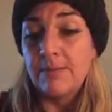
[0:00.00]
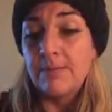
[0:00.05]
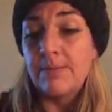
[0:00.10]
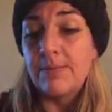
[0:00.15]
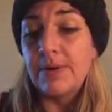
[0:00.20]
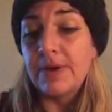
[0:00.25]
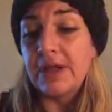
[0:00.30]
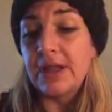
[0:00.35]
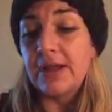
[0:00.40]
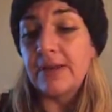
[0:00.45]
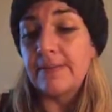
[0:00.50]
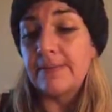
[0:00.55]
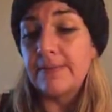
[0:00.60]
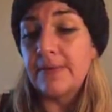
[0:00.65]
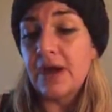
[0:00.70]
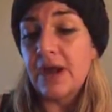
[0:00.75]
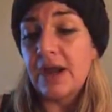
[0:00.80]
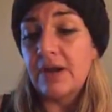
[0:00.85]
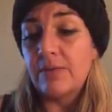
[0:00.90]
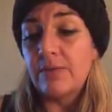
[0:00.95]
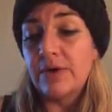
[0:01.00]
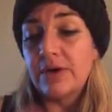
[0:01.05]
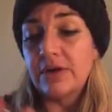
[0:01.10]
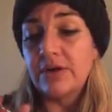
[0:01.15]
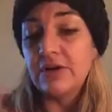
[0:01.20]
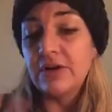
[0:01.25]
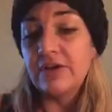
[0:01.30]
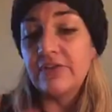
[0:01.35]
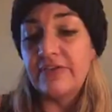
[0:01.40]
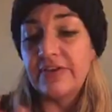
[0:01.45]
But I
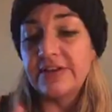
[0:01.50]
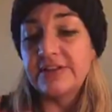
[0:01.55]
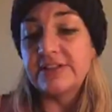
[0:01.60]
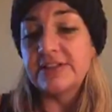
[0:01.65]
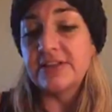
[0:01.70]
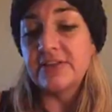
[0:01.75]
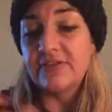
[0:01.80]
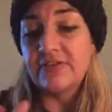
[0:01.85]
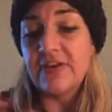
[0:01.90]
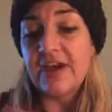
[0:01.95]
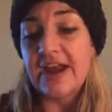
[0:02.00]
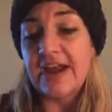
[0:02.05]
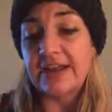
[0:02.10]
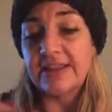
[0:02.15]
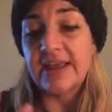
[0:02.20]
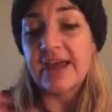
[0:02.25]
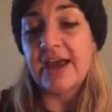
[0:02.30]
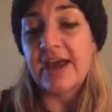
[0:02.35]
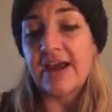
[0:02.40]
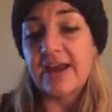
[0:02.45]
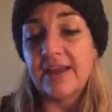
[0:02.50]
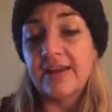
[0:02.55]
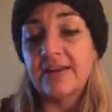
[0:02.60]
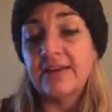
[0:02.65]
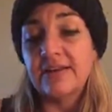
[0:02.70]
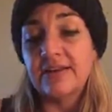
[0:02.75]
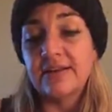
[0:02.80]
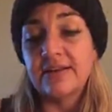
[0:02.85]
wonder if it's the fact that